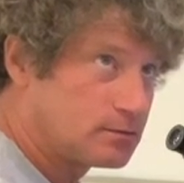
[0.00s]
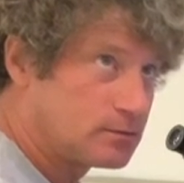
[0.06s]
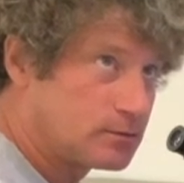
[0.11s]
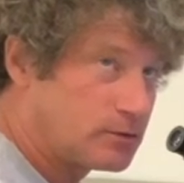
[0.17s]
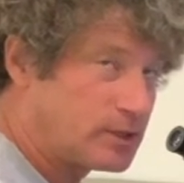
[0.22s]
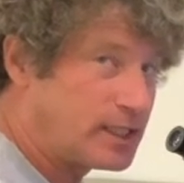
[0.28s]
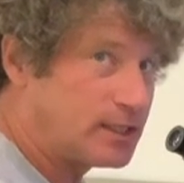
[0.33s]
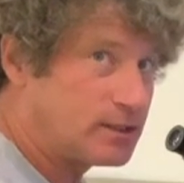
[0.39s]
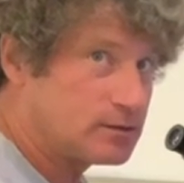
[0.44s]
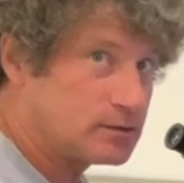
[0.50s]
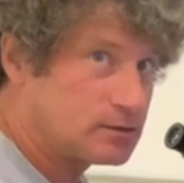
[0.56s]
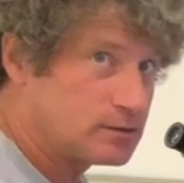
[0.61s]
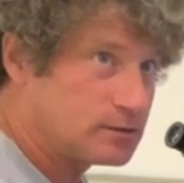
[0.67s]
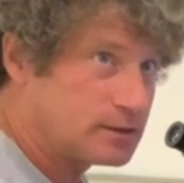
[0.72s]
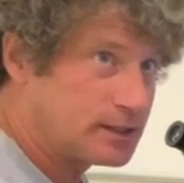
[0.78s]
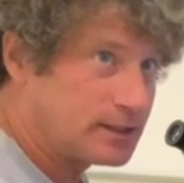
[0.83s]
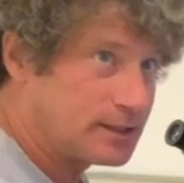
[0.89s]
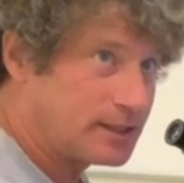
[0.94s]
well,
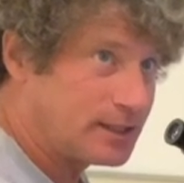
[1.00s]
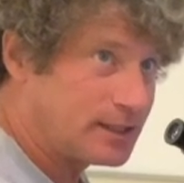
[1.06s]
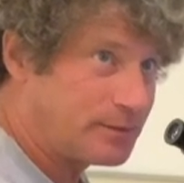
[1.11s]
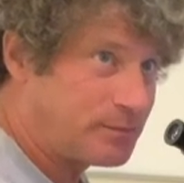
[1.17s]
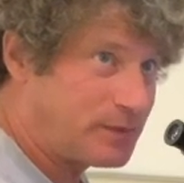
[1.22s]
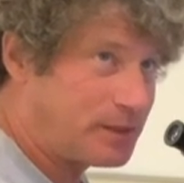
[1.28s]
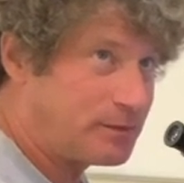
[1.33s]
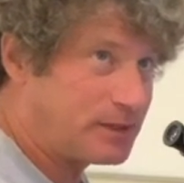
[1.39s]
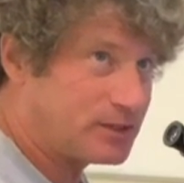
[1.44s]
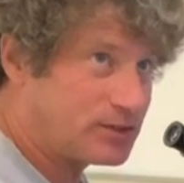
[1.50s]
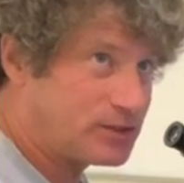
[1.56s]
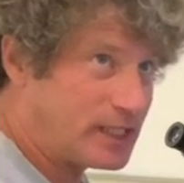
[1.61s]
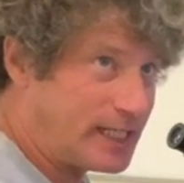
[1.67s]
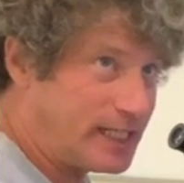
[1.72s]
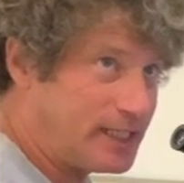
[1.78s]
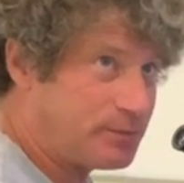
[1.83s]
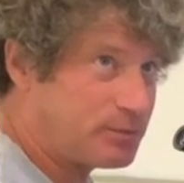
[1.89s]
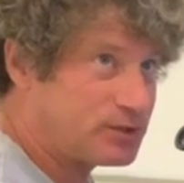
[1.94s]
maybe it's
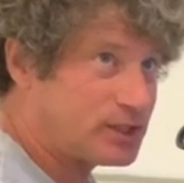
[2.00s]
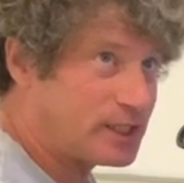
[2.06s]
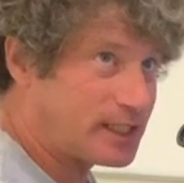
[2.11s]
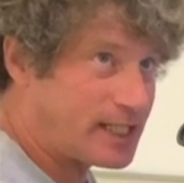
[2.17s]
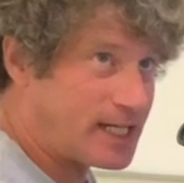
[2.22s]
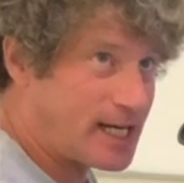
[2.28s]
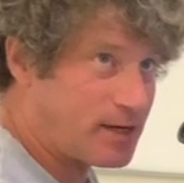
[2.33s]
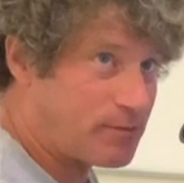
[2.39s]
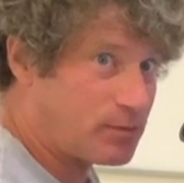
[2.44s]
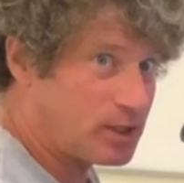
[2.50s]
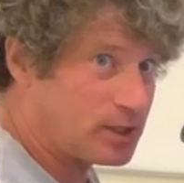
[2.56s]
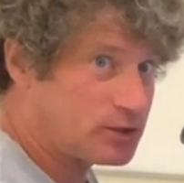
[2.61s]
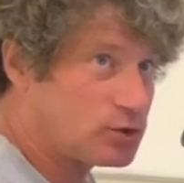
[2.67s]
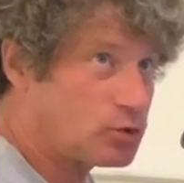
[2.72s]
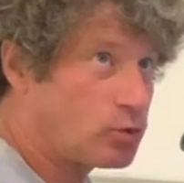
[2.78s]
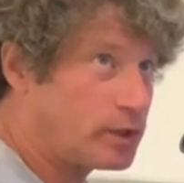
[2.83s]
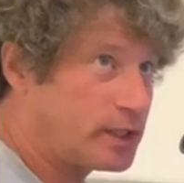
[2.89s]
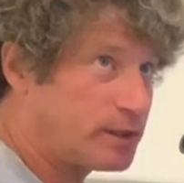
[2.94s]
80% camera,
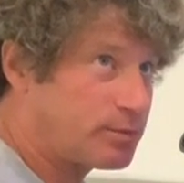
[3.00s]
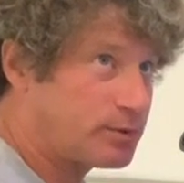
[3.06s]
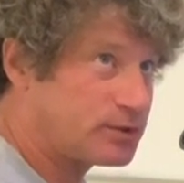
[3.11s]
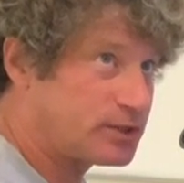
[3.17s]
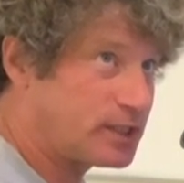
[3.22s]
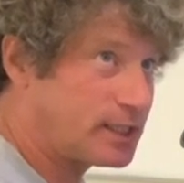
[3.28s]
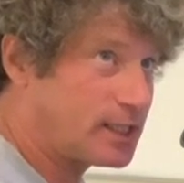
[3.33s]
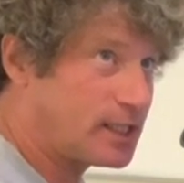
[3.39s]
20%